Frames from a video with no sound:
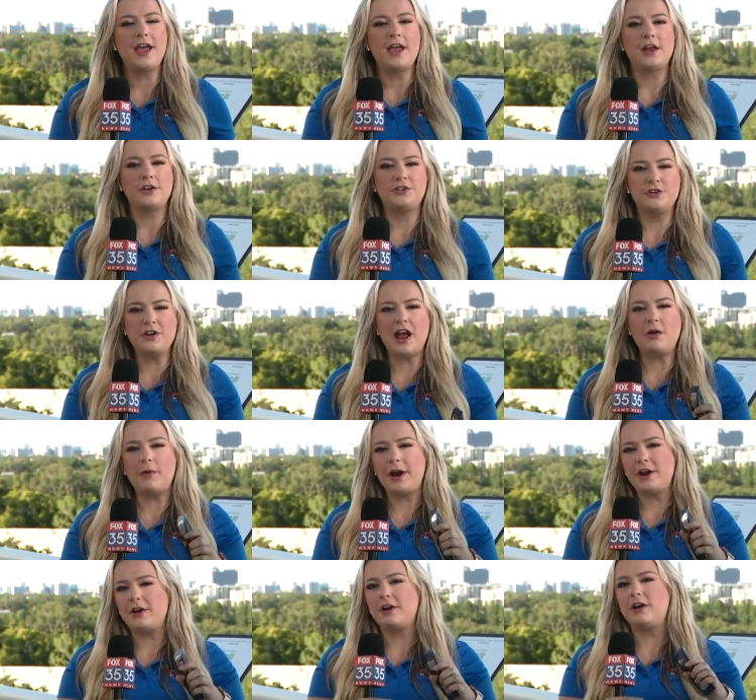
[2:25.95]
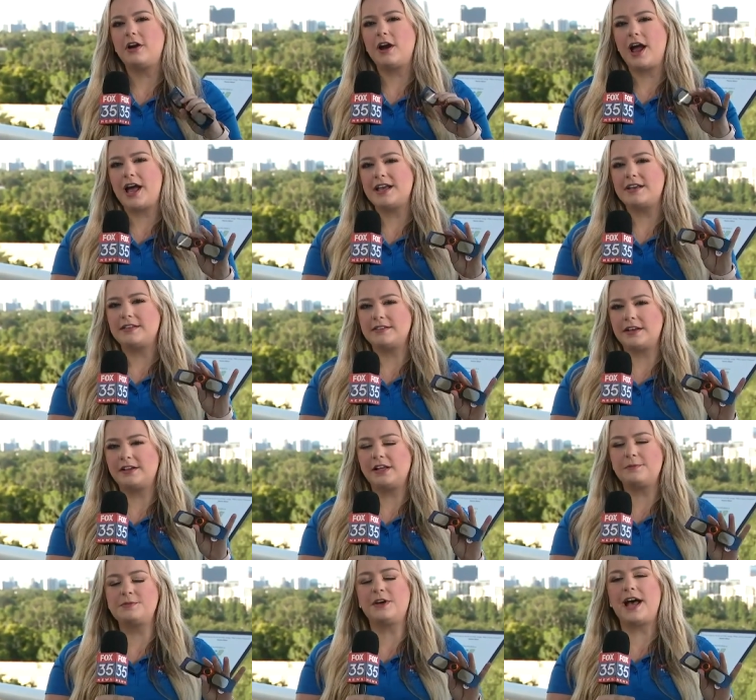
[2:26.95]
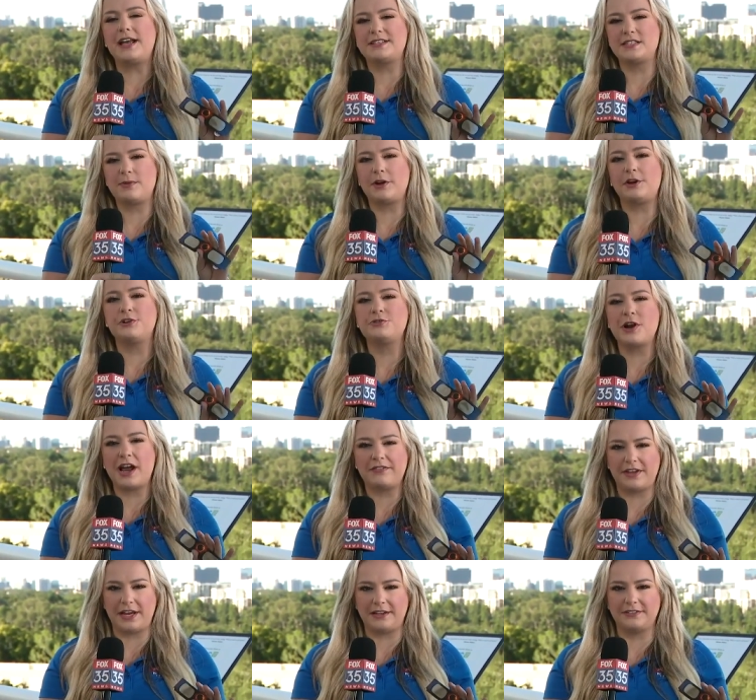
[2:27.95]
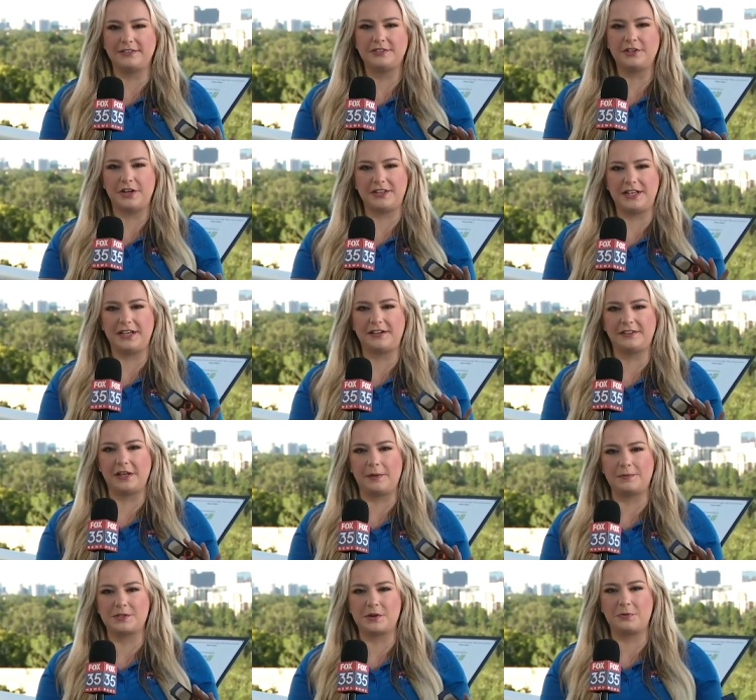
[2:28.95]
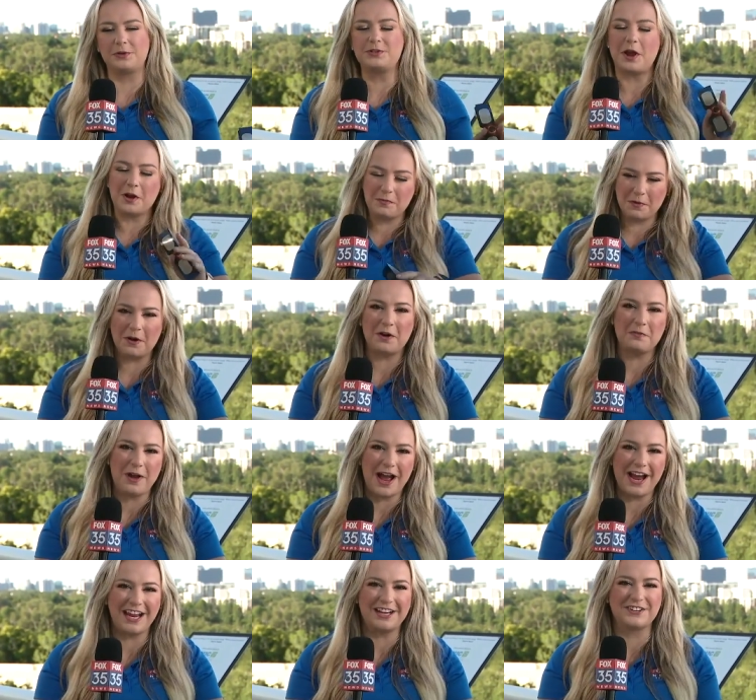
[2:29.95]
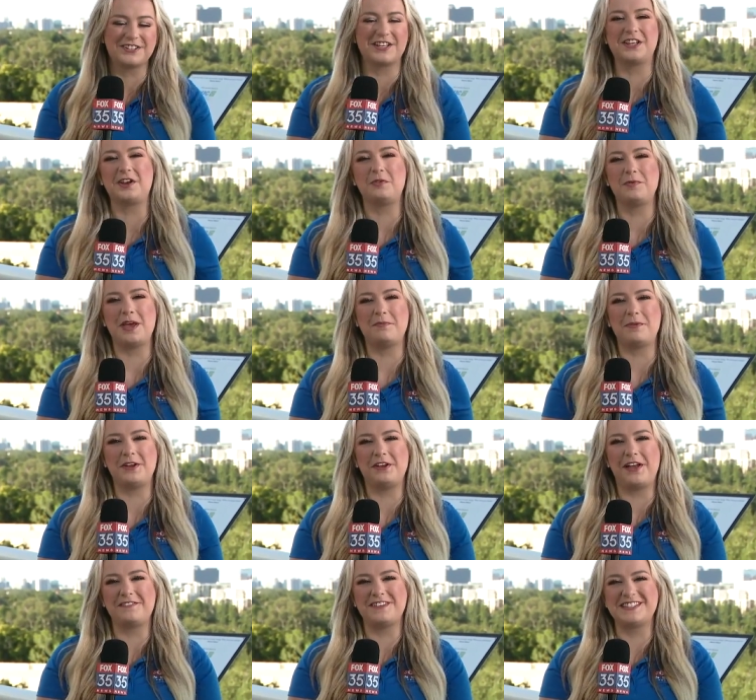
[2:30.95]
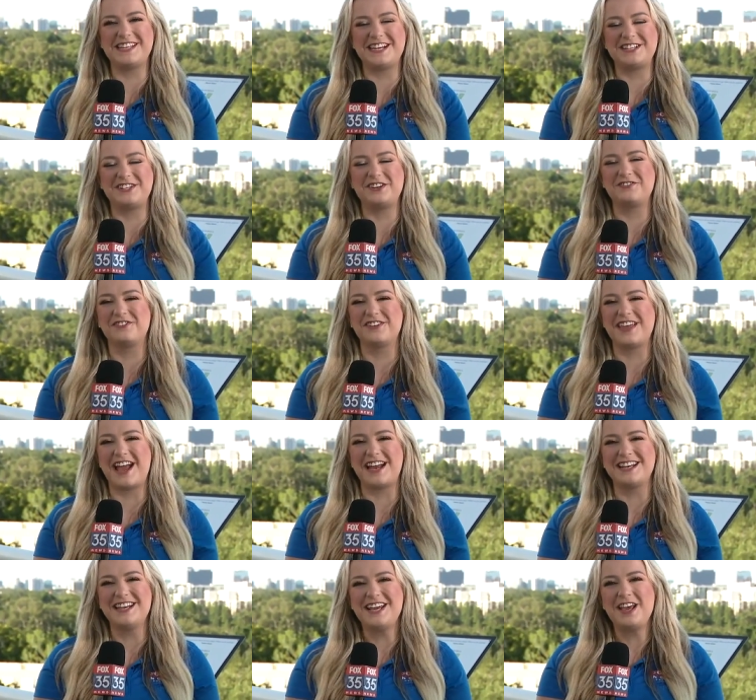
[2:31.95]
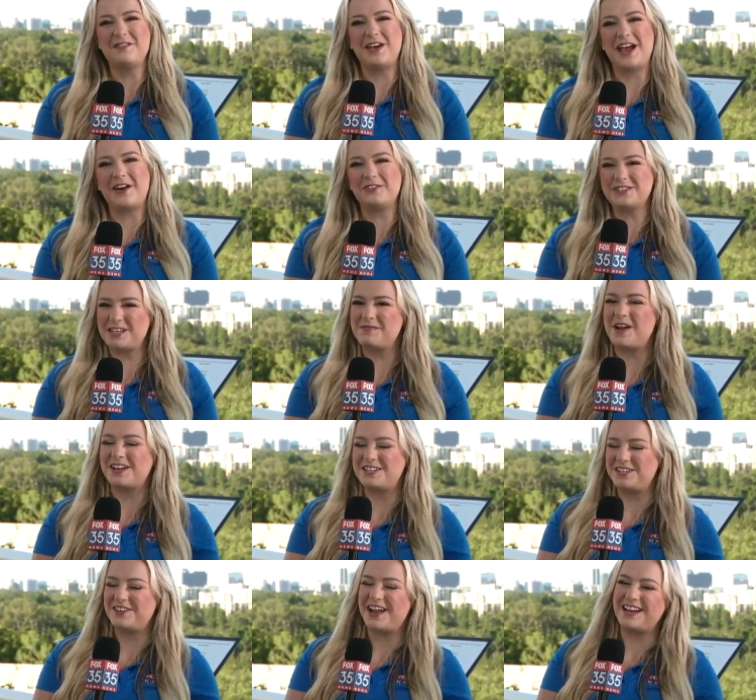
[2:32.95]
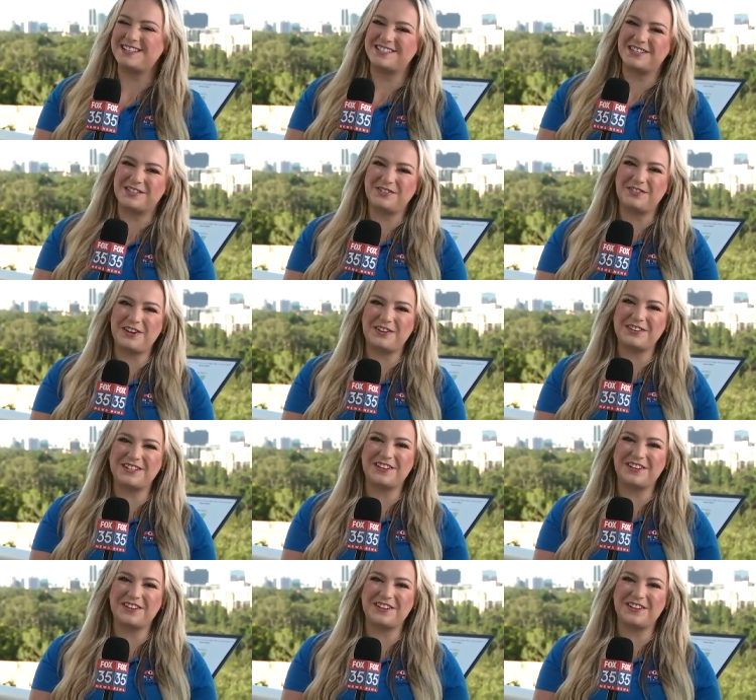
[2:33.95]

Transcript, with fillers: do not wear your uh, eclipse glasses while you're driving during the eclipse. So we'll talk more on why in just a little bit, but you'll have to stay tuned for that. But we'll send it back to you guys in the studio until